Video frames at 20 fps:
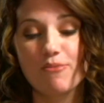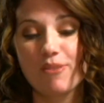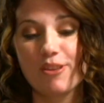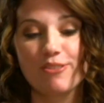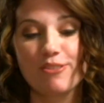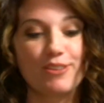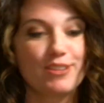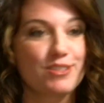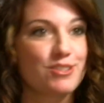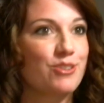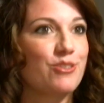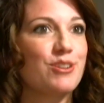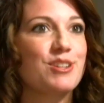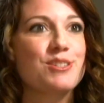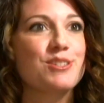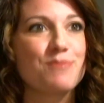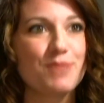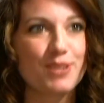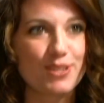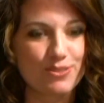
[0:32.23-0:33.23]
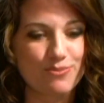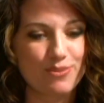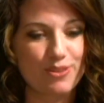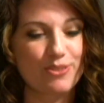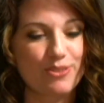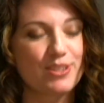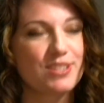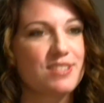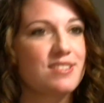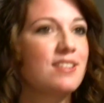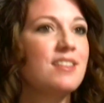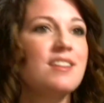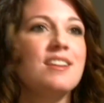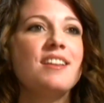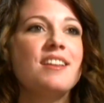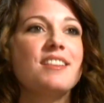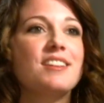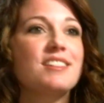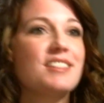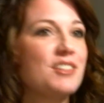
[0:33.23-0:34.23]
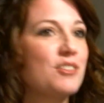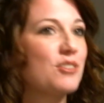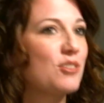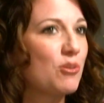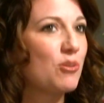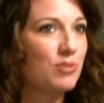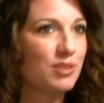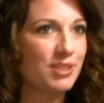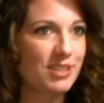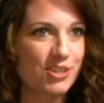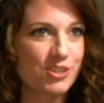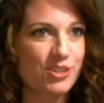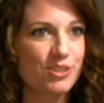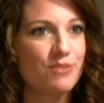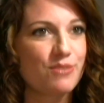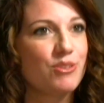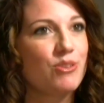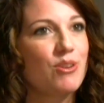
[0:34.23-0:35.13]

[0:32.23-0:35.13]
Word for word: whether it's Christmas, whether it's the Clinton Global Initiative,